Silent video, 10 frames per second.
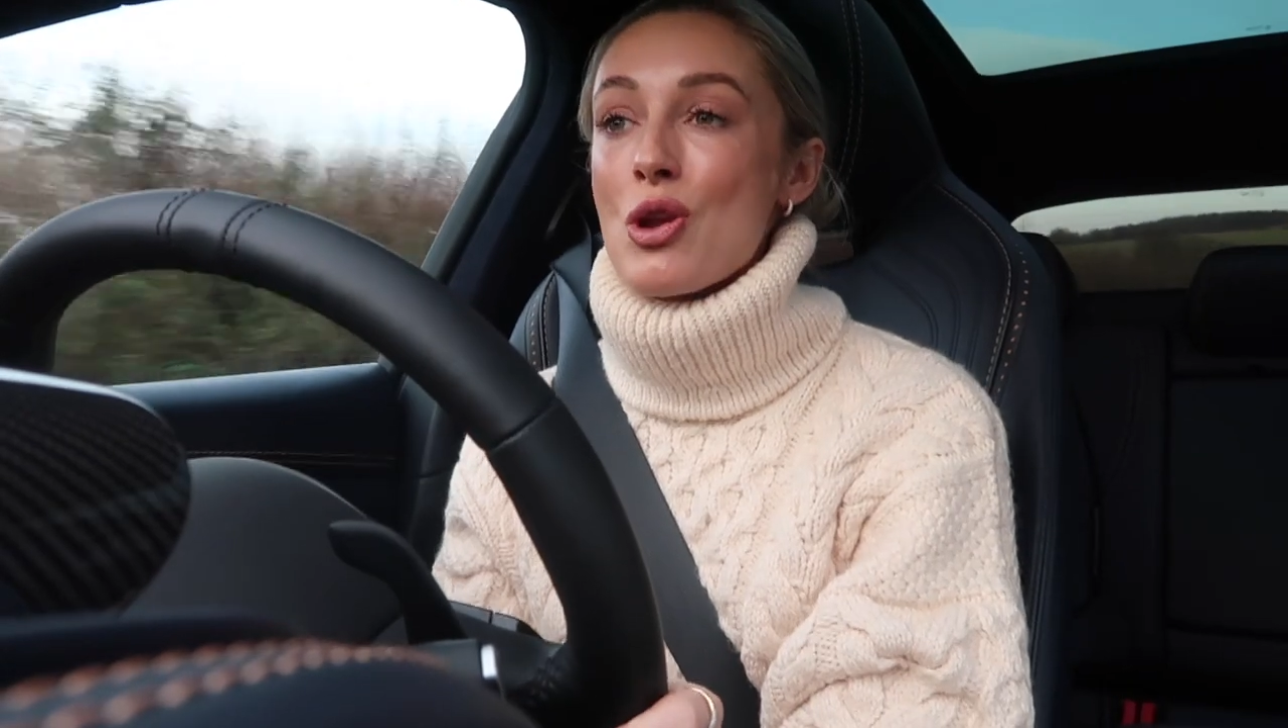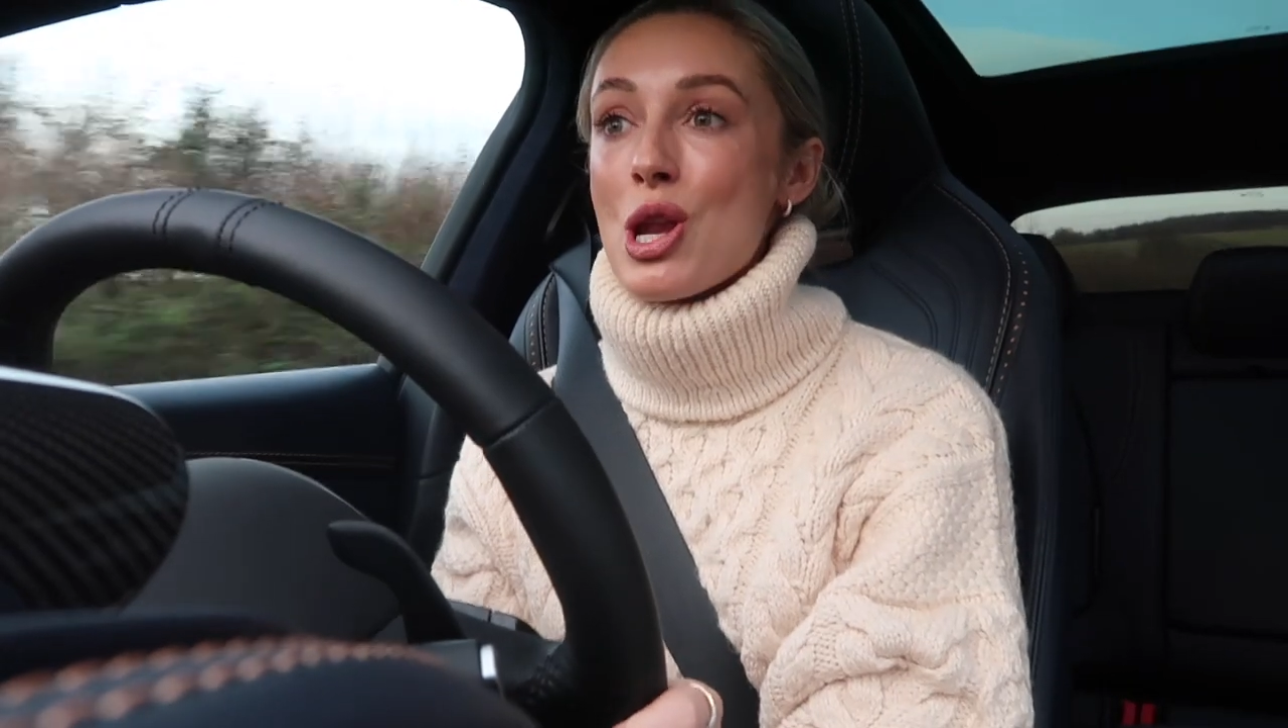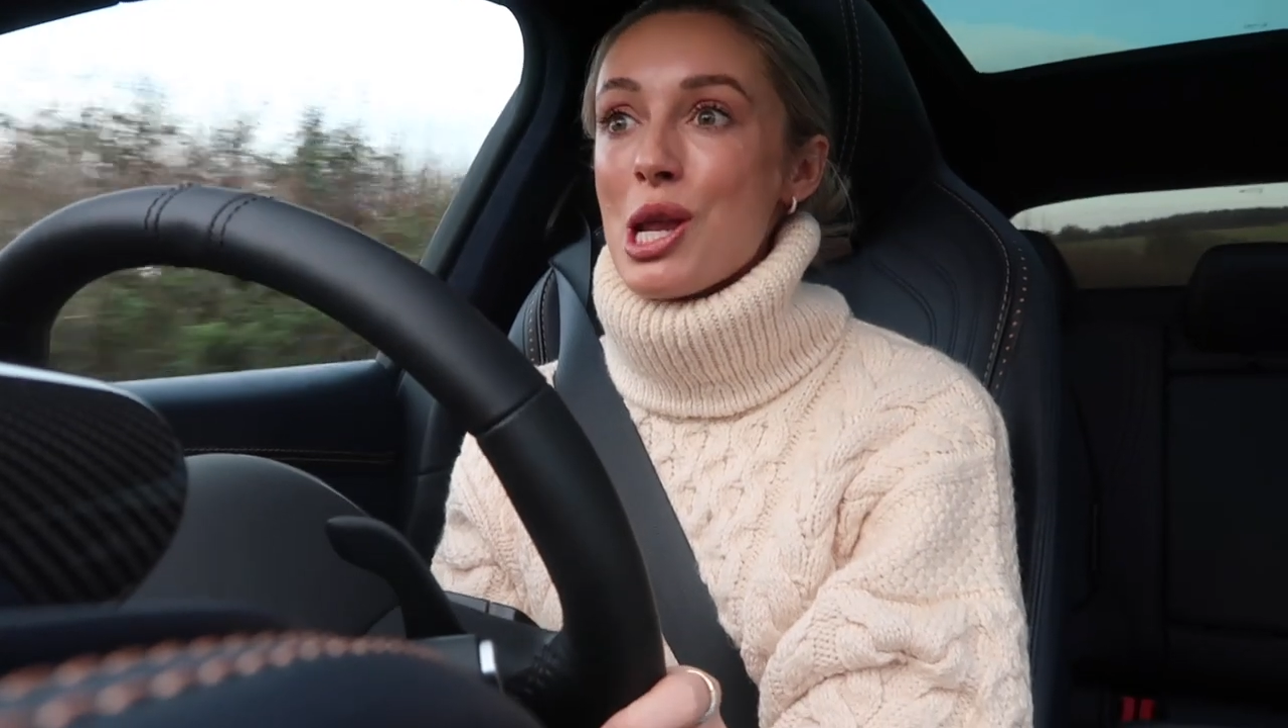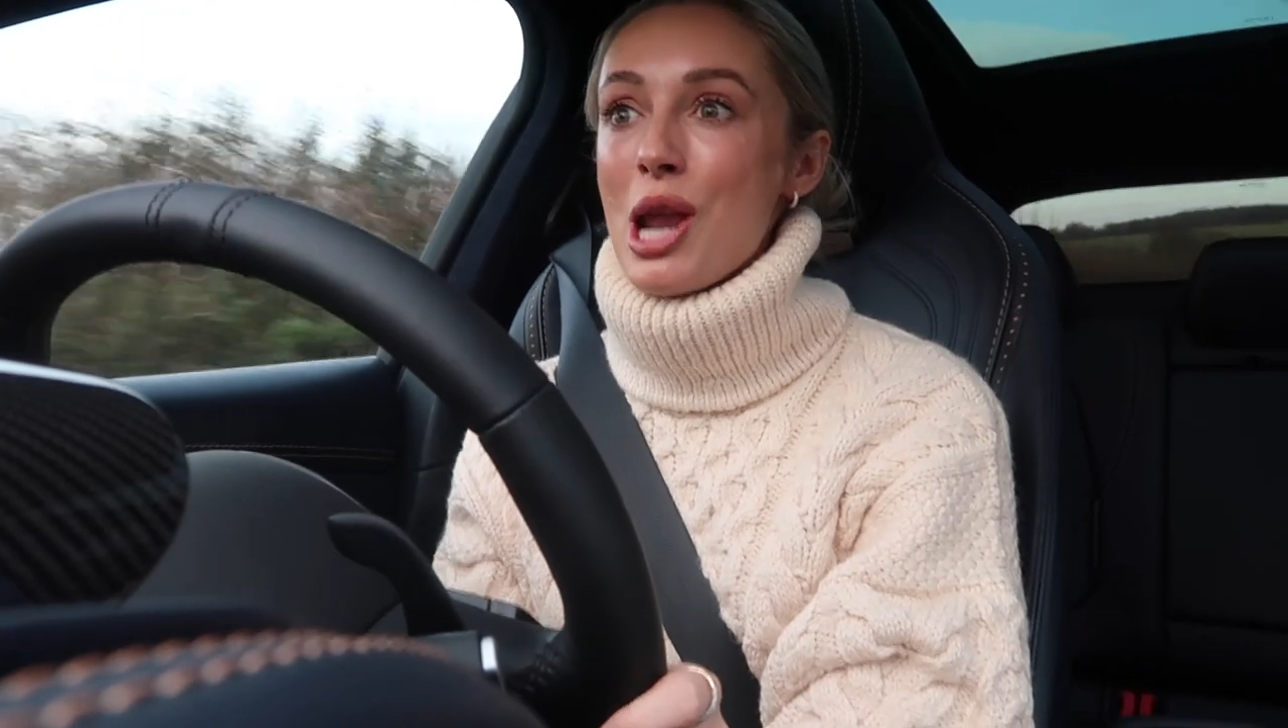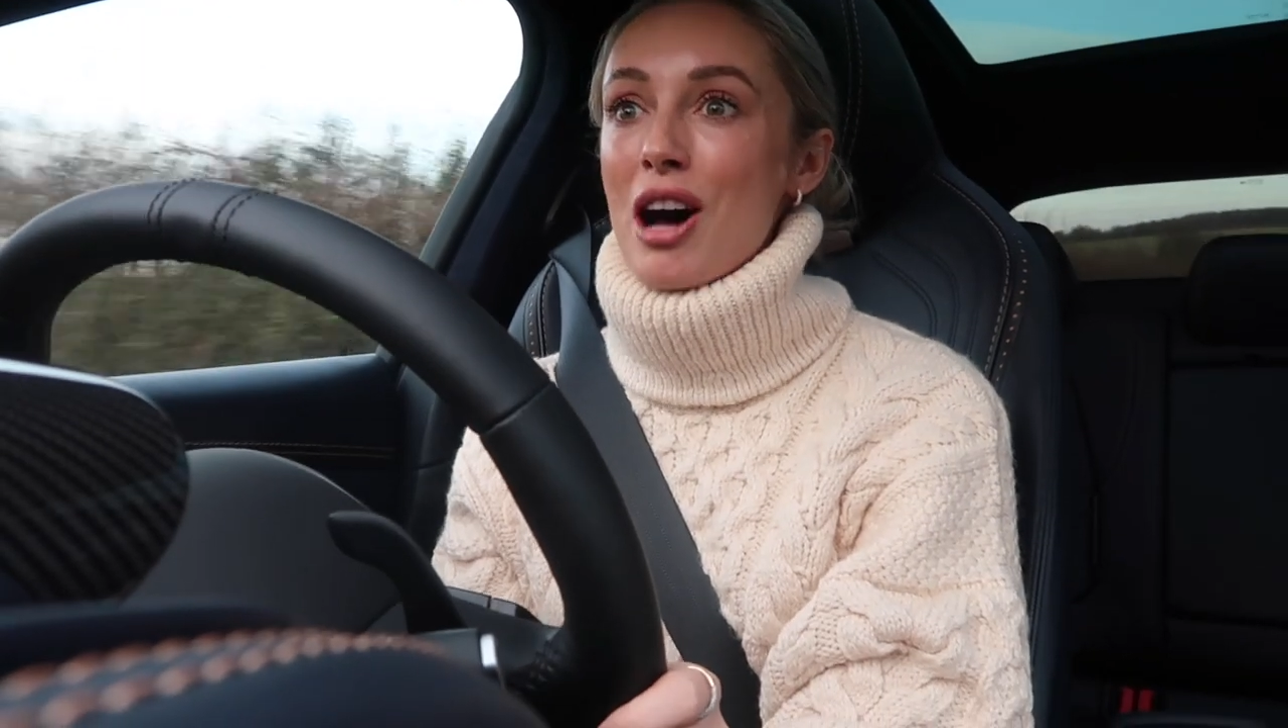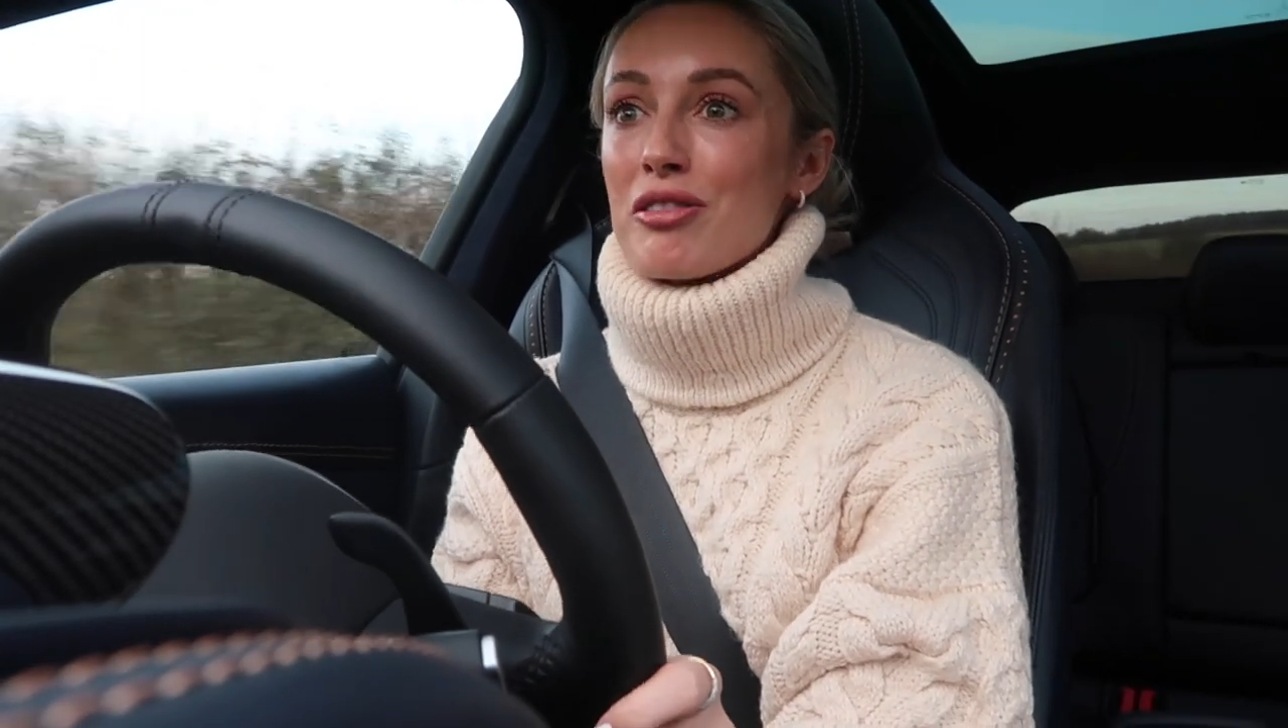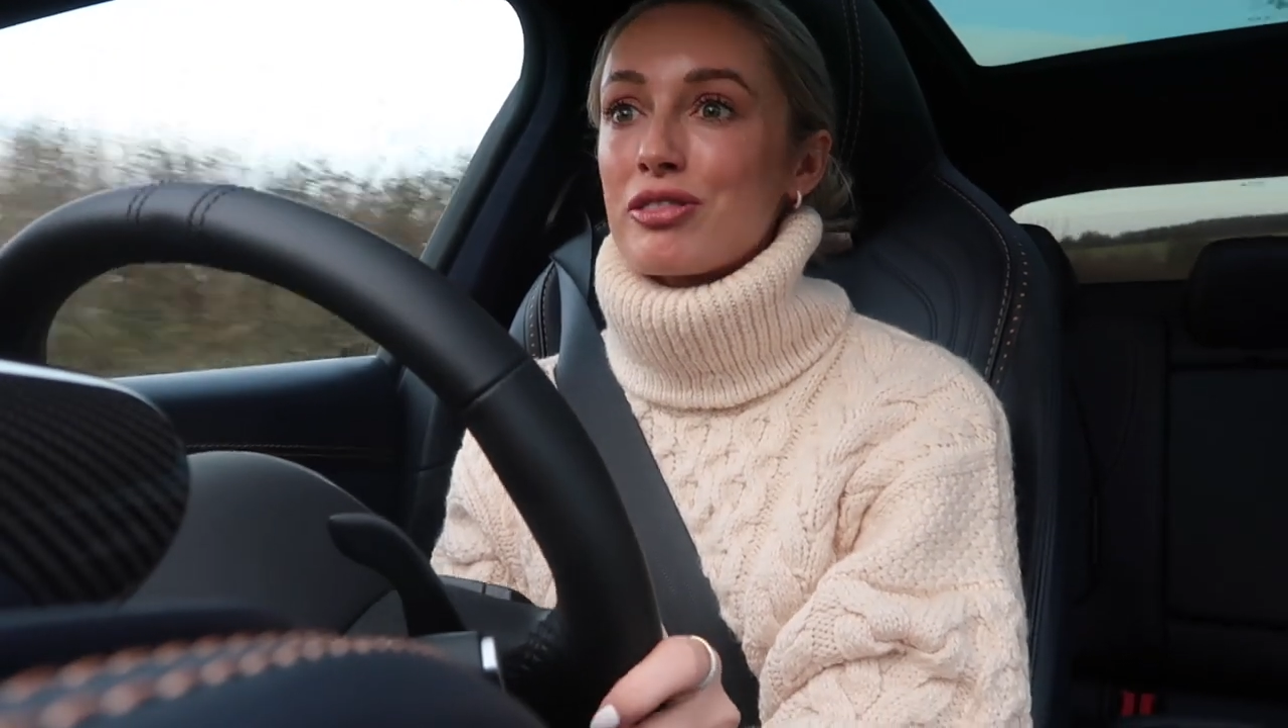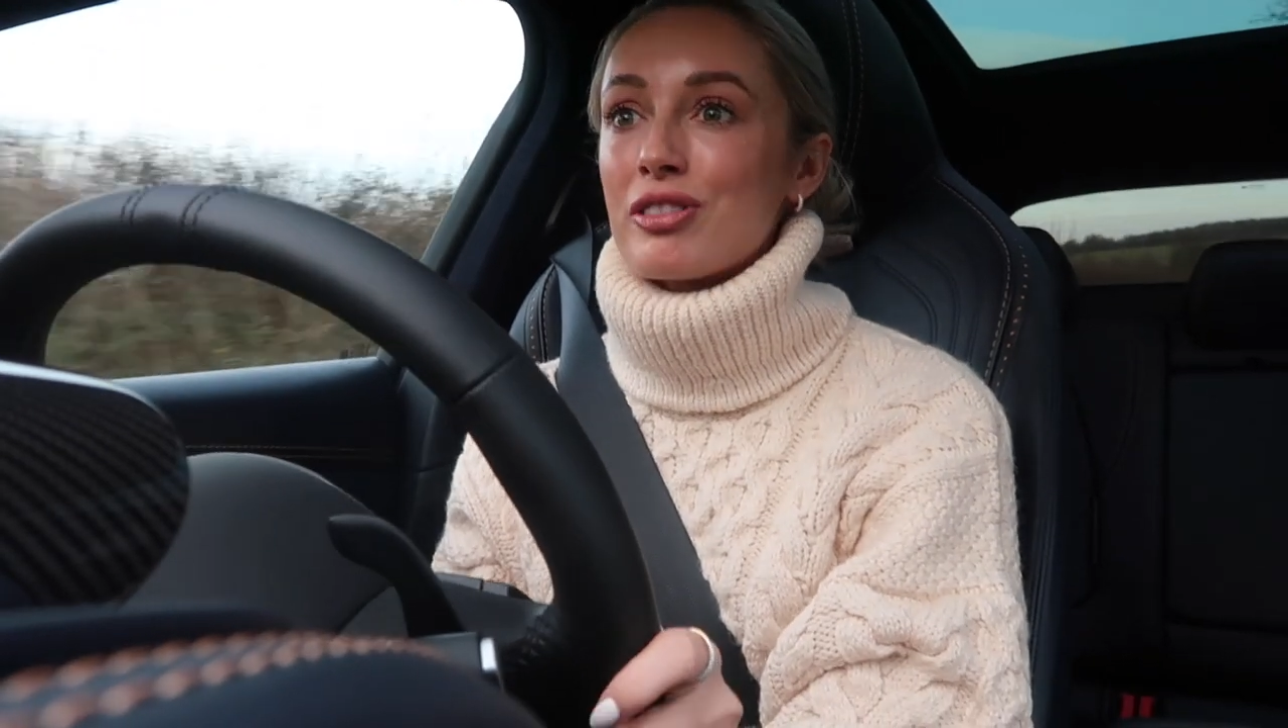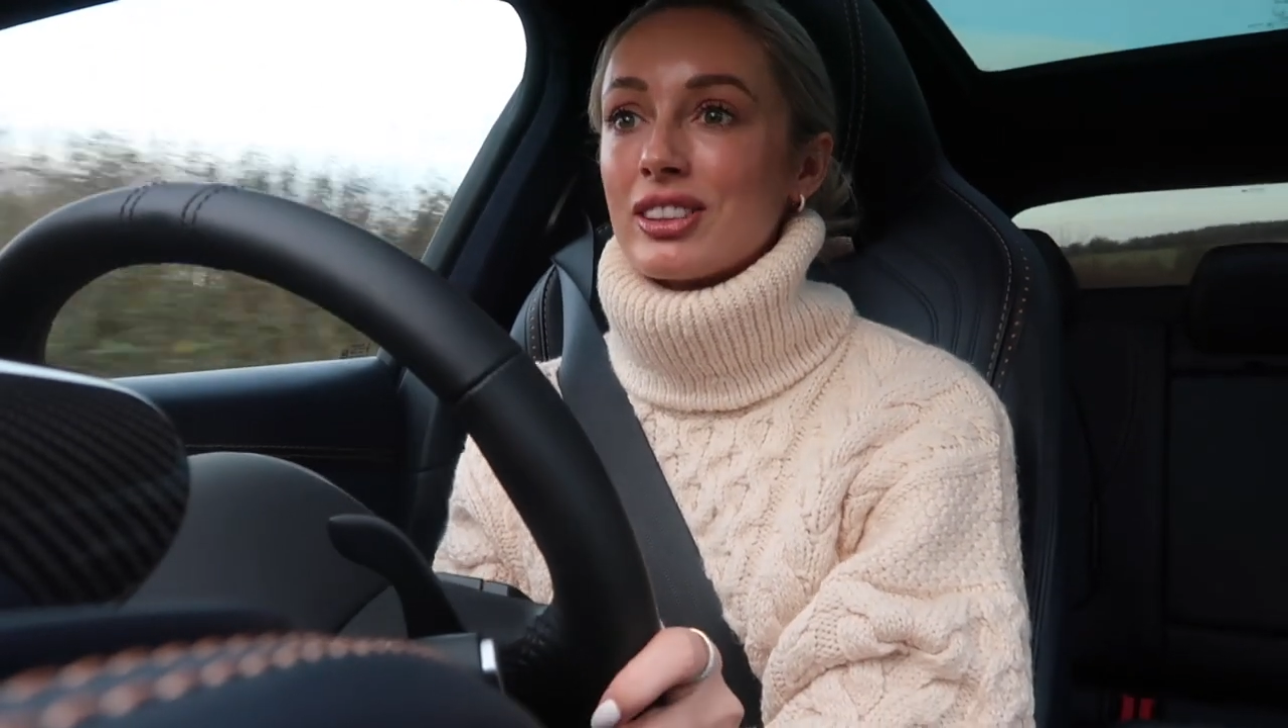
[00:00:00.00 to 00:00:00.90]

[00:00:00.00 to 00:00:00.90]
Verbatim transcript: love